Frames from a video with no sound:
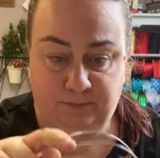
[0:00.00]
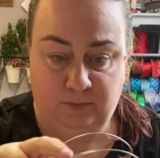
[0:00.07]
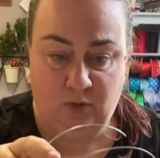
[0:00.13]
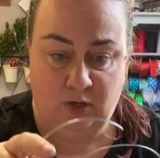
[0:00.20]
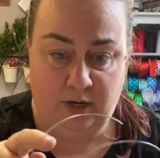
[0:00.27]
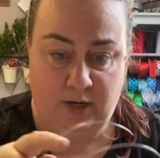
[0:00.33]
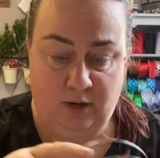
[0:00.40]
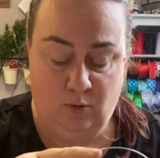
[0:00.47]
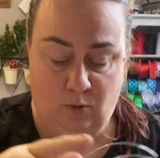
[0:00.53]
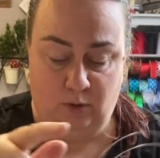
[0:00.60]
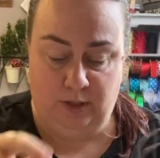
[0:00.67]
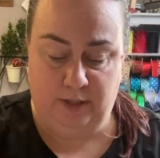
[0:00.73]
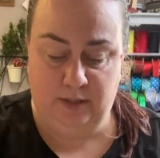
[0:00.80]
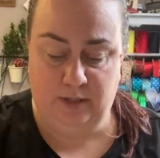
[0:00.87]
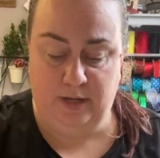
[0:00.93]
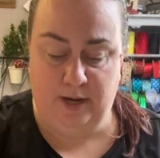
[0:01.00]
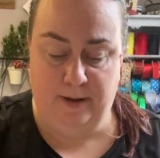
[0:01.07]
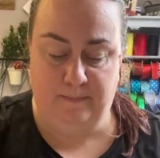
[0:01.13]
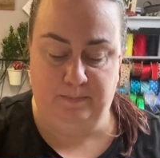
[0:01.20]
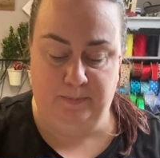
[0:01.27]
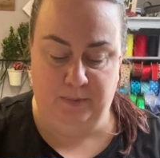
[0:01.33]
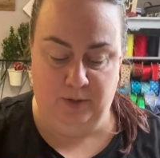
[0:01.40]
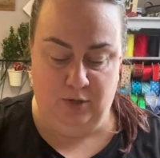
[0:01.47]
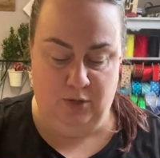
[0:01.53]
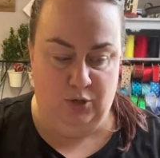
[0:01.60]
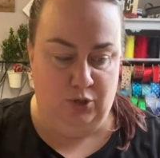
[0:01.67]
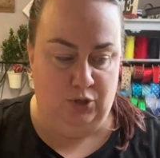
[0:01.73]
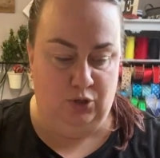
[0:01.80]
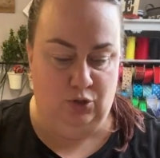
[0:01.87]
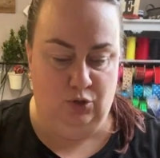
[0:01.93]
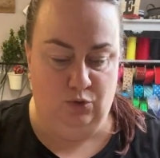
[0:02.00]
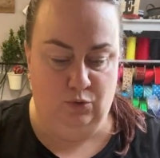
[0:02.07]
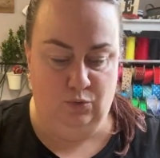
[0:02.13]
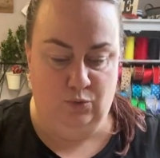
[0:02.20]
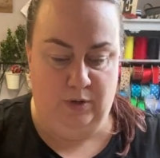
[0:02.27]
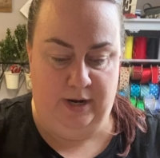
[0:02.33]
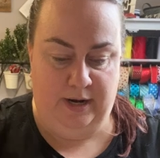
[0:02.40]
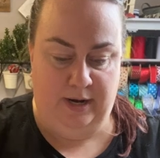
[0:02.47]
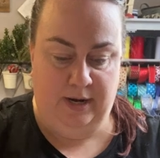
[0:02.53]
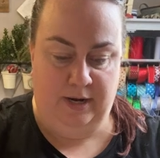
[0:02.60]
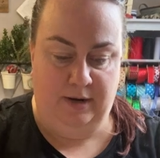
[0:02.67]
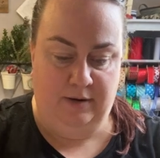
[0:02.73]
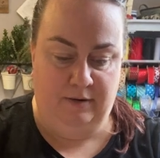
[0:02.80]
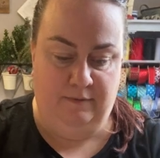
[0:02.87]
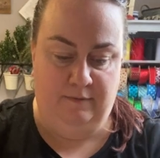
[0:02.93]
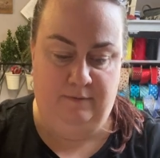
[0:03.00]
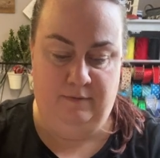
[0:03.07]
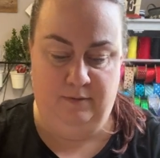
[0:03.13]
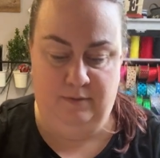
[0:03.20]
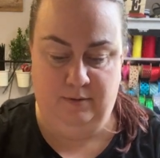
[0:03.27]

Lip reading: Okay, hold on to that. You have